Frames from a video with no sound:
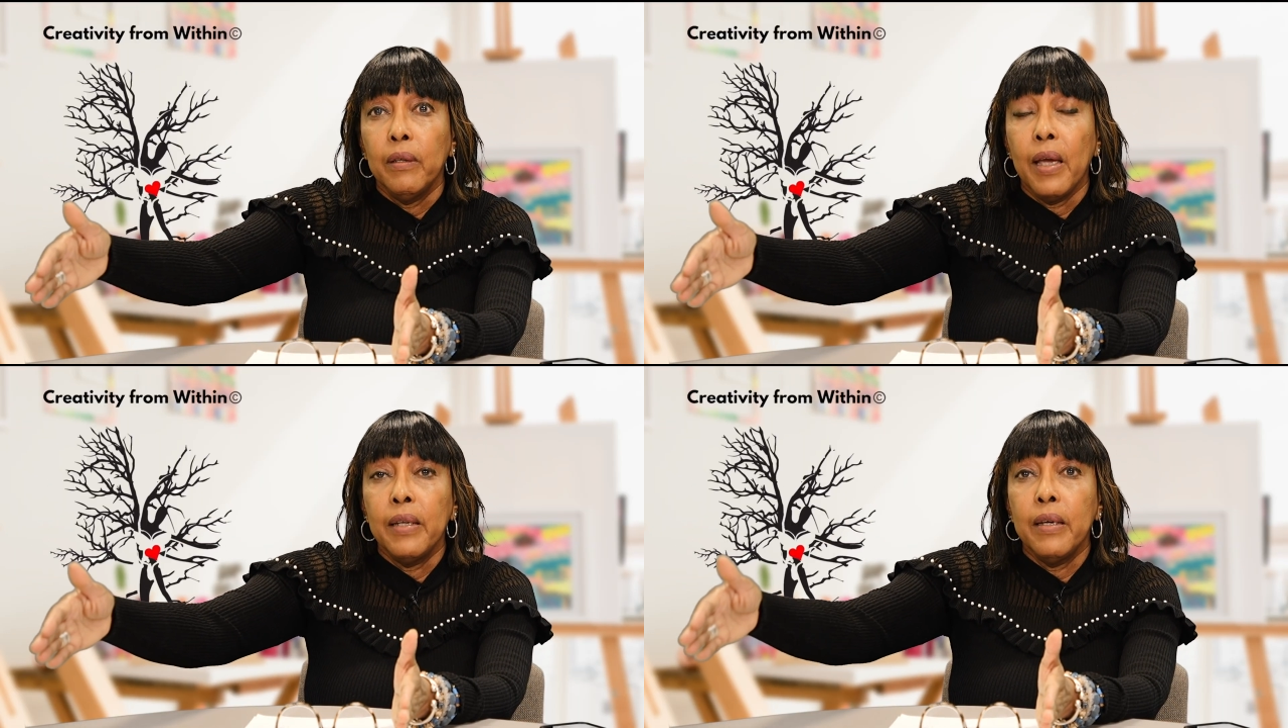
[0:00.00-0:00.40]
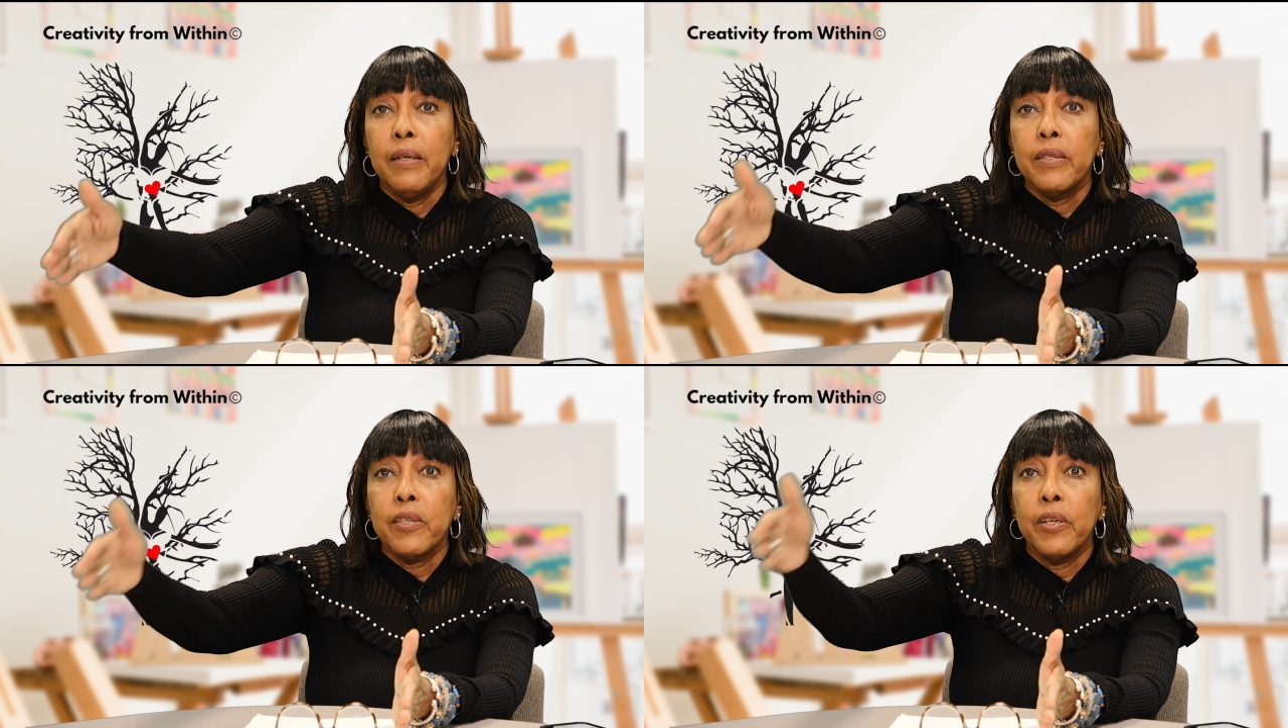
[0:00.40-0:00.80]
and
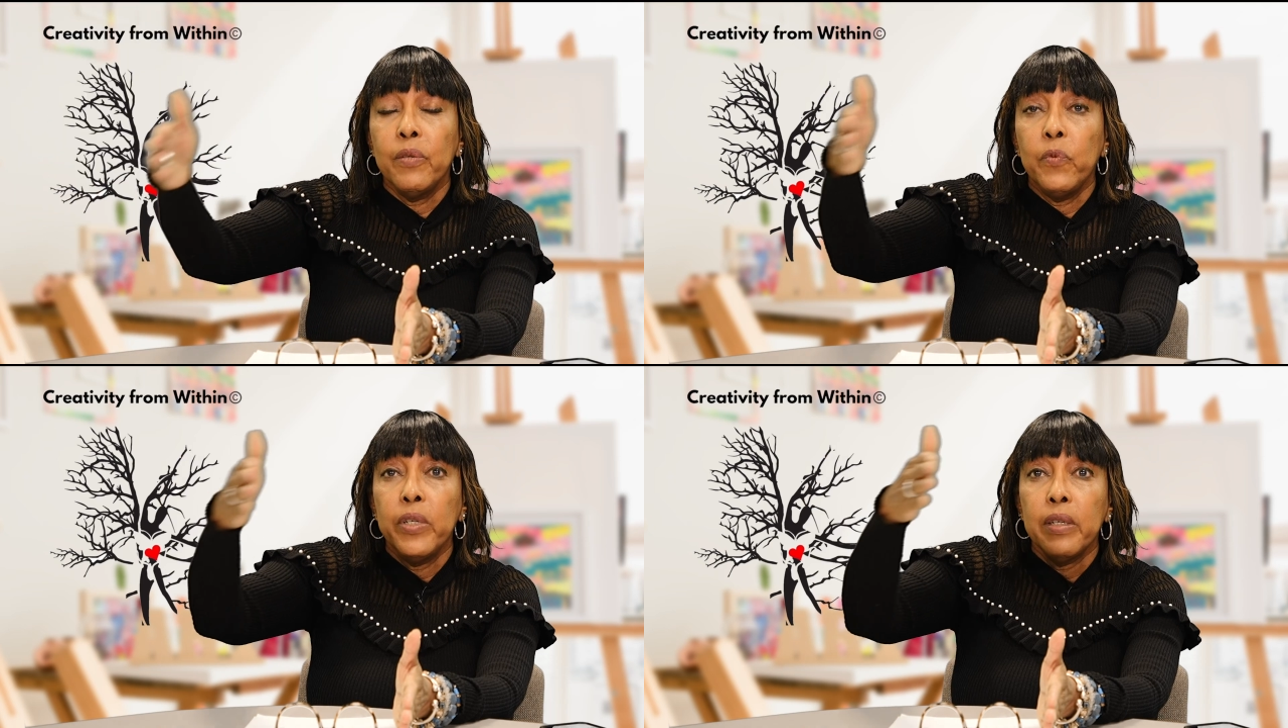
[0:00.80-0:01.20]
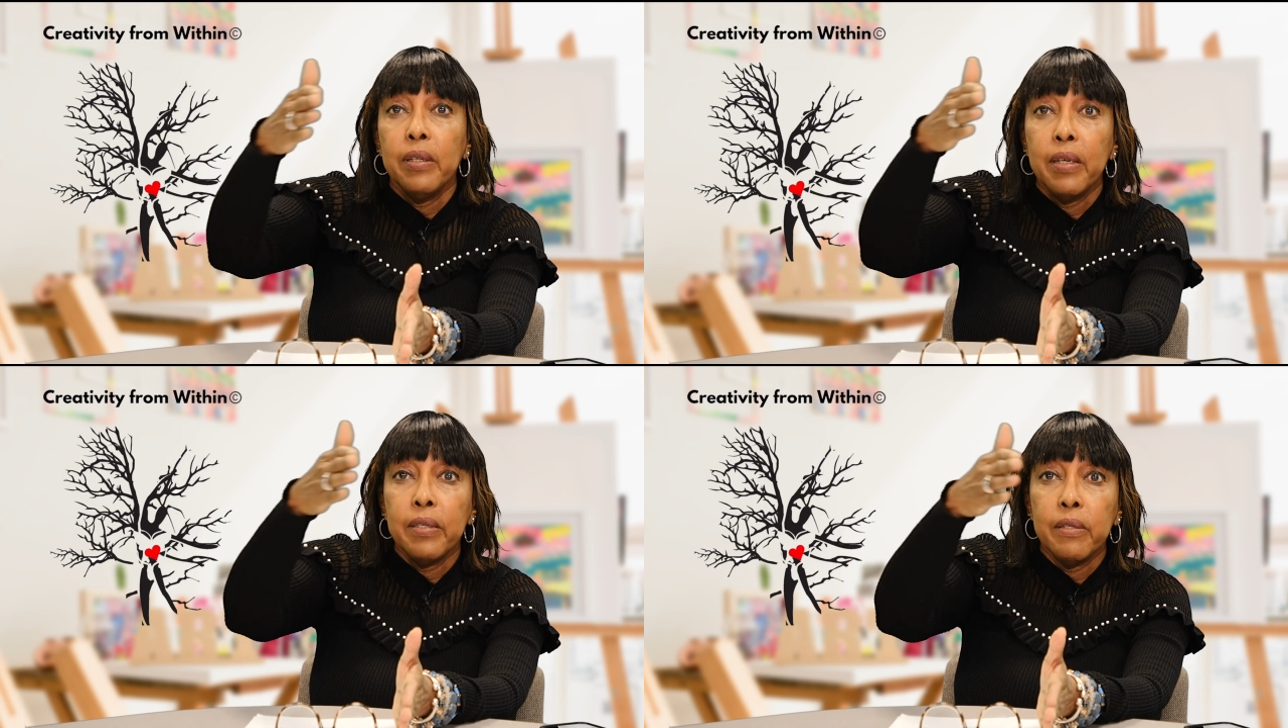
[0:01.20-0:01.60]
I started working
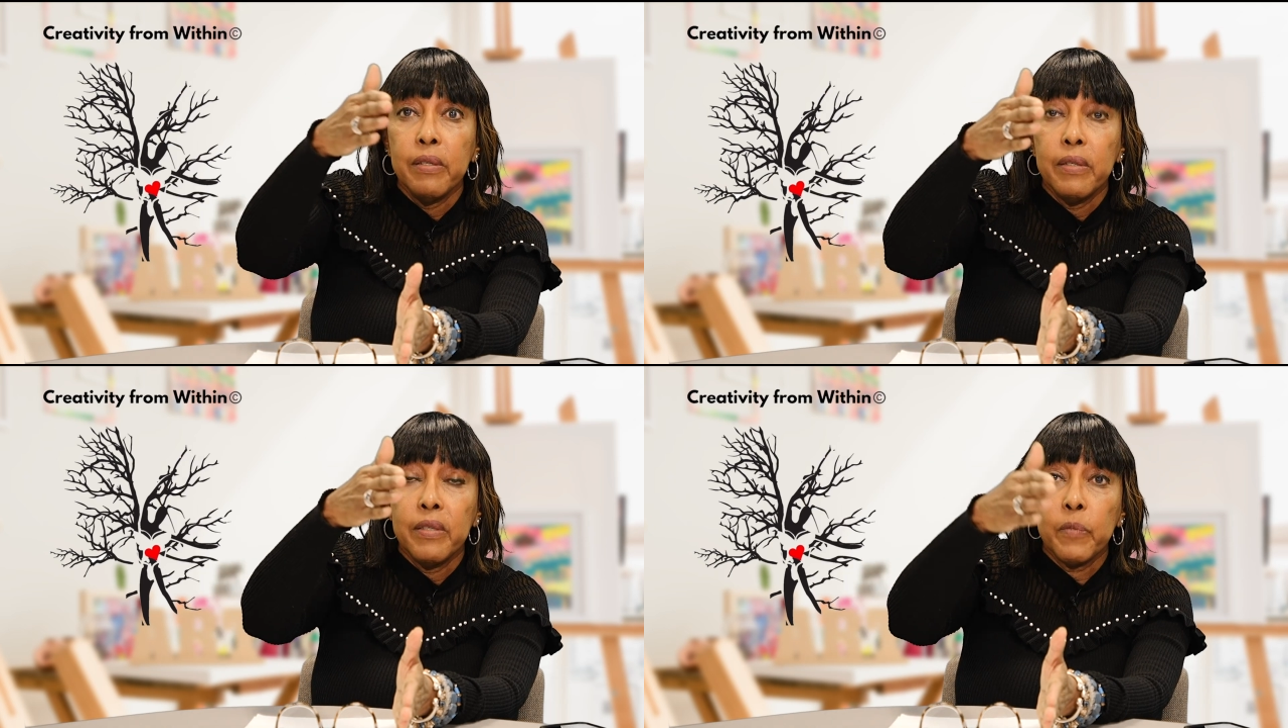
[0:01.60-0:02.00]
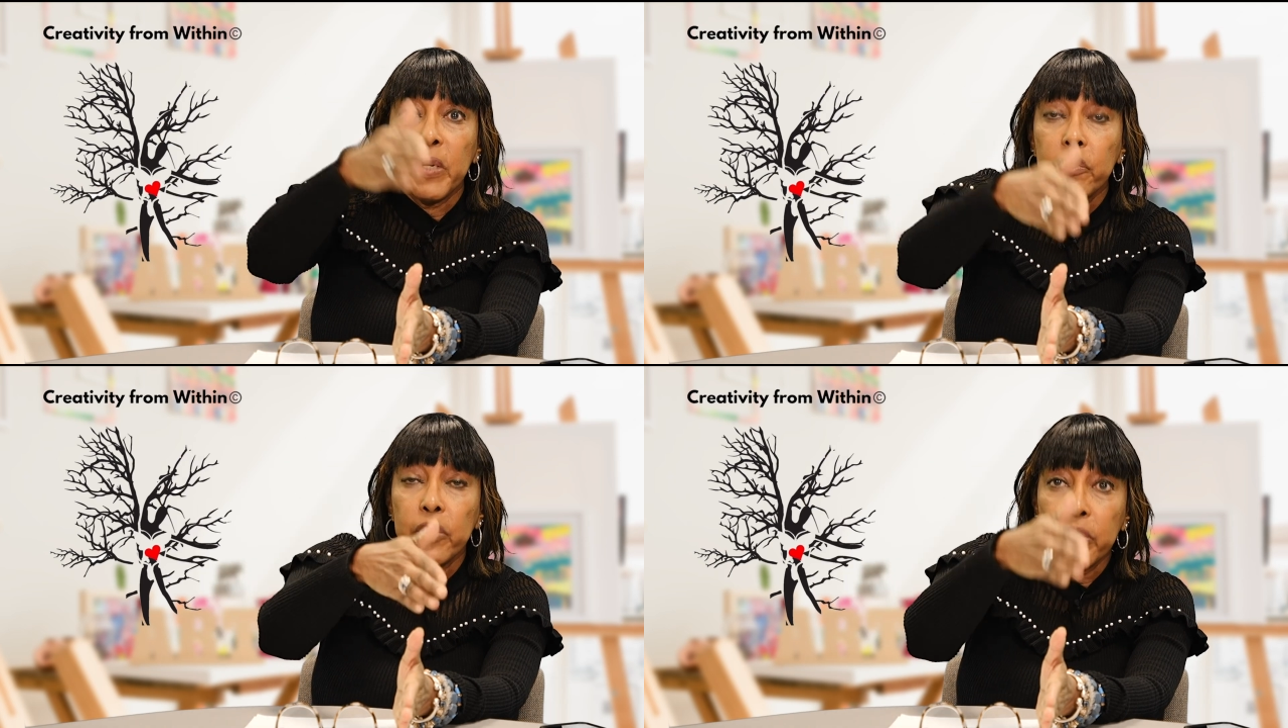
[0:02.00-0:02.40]
as the
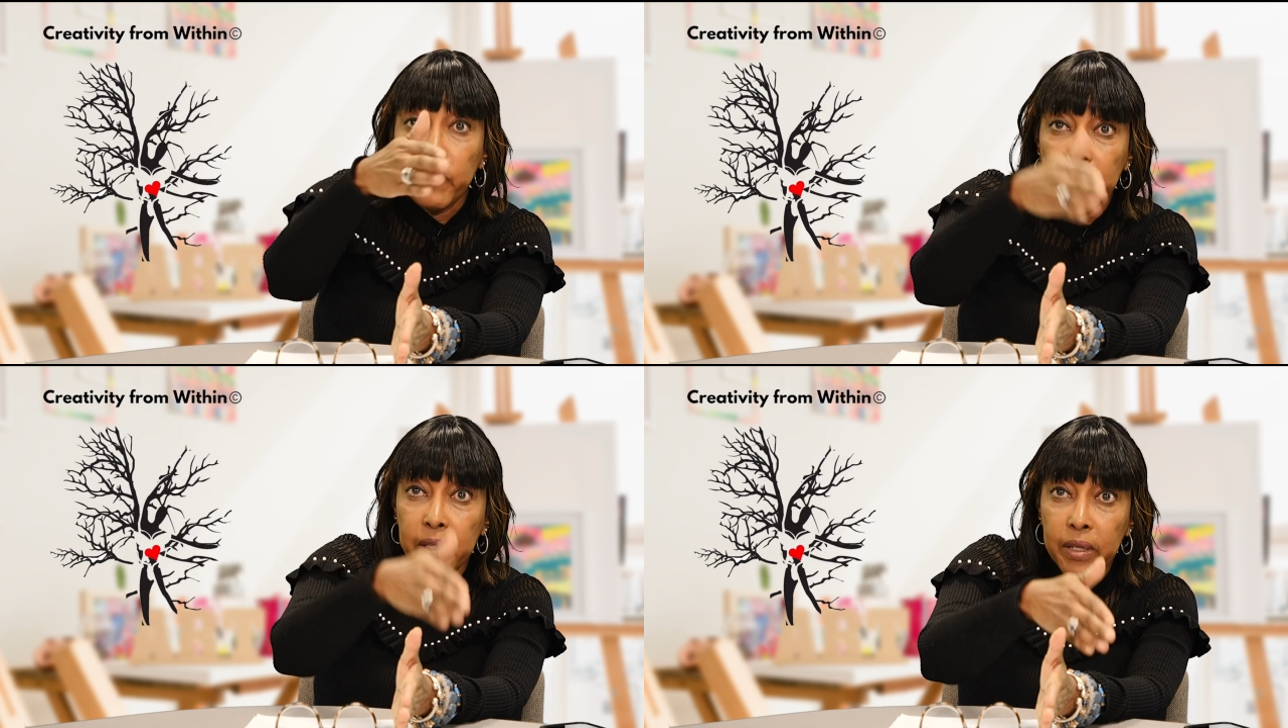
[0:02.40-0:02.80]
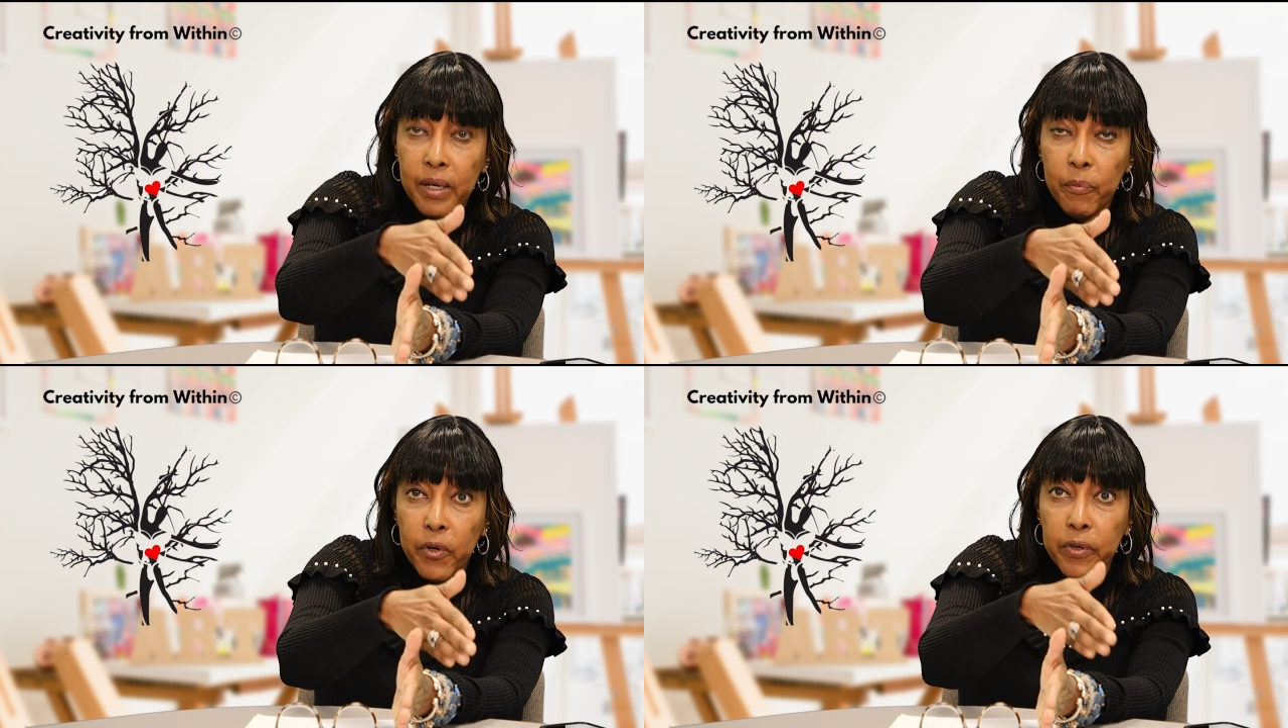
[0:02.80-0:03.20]
specialist for the
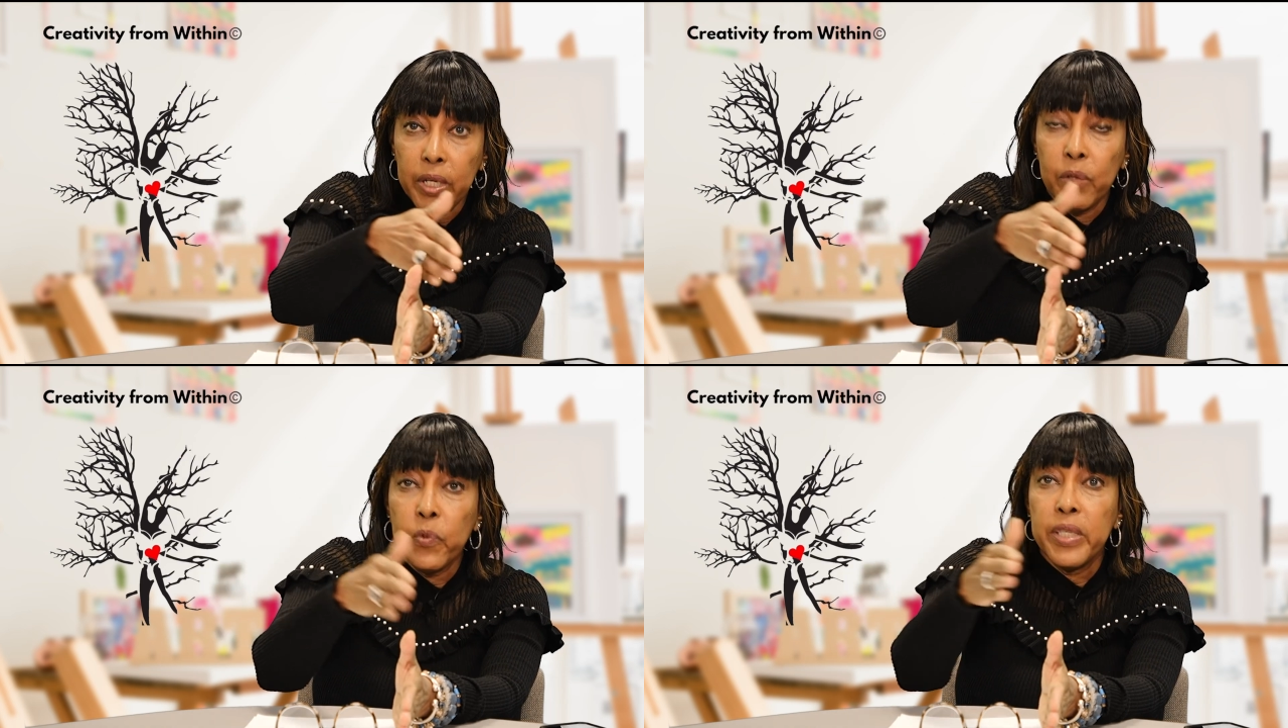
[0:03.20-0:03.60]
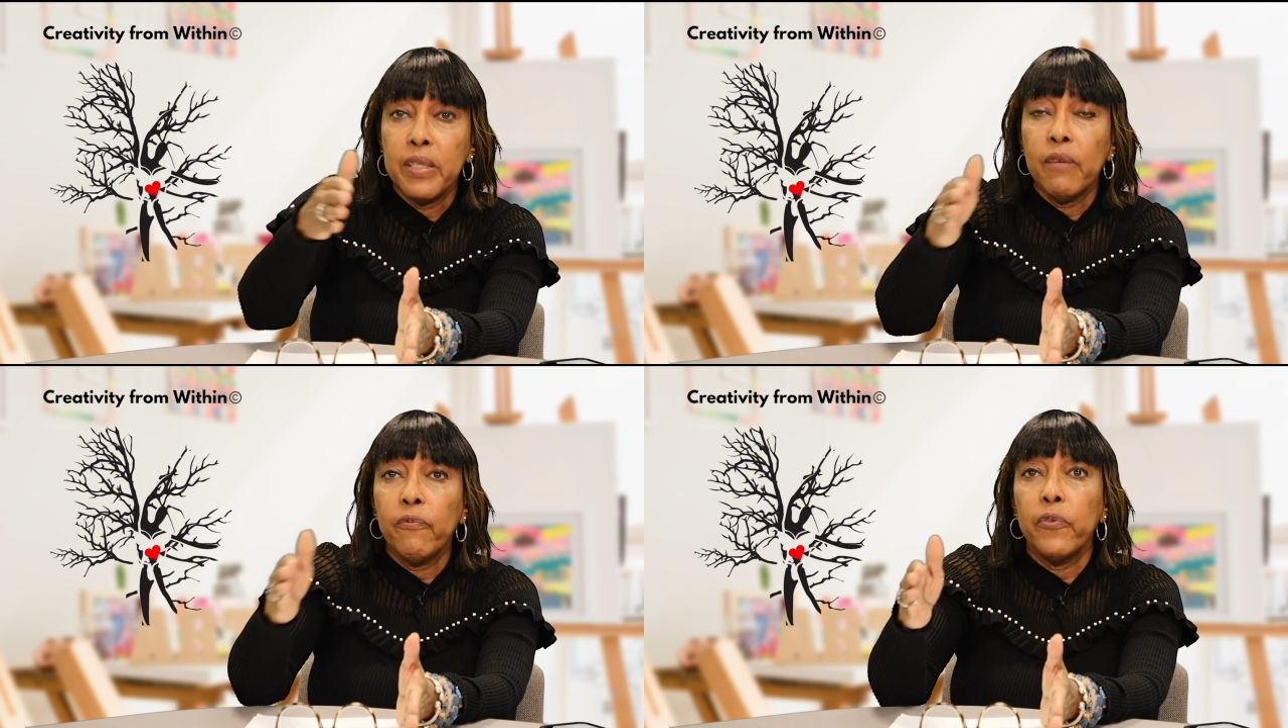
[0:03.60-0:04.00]
library, it was
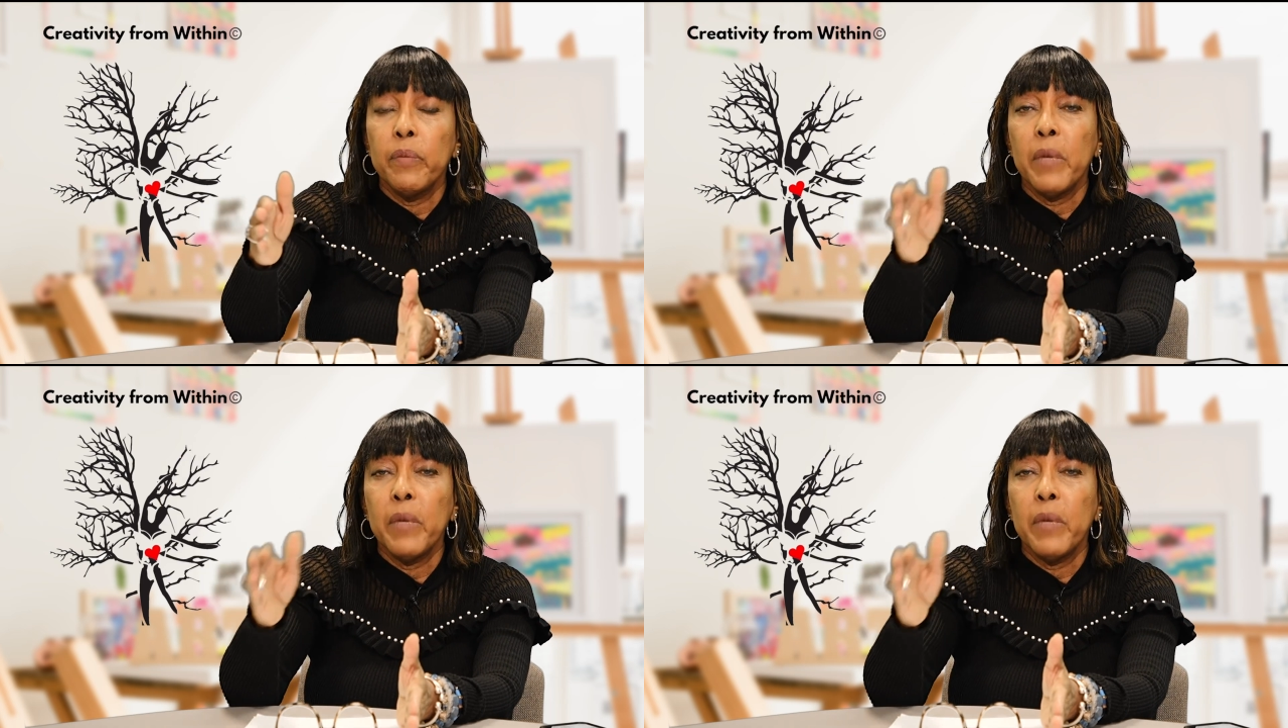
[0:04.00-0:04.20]
different.